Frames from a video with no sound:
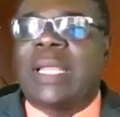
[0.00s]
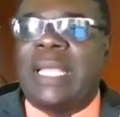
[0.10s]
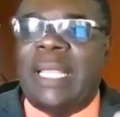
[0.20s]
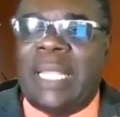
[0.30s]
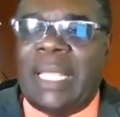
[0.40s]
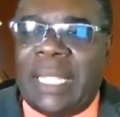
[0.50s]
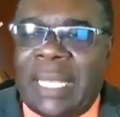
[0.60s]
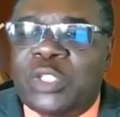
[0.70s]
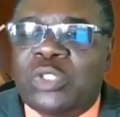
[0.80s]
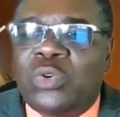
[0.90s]
so that it
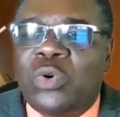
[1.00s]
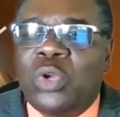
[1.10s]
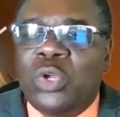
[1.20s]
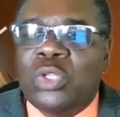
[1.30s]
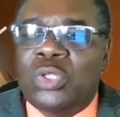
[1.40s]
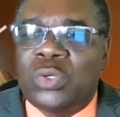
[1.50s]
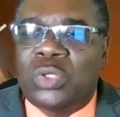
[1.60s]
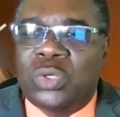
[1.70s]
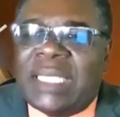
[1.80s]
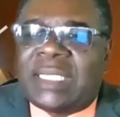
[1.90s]
helps to
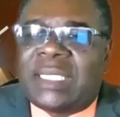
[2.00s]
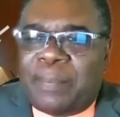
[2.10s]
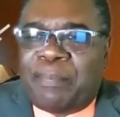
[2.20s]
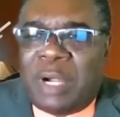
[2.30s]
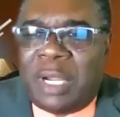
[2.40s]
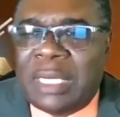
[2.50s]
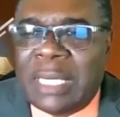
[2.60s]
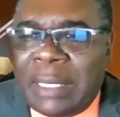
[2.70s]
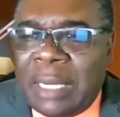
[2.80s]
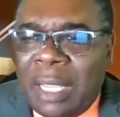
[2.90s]
ease the
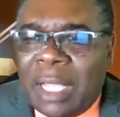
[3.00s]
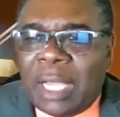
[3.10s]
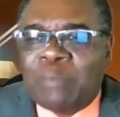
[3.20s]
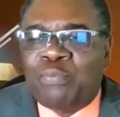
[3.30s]
burden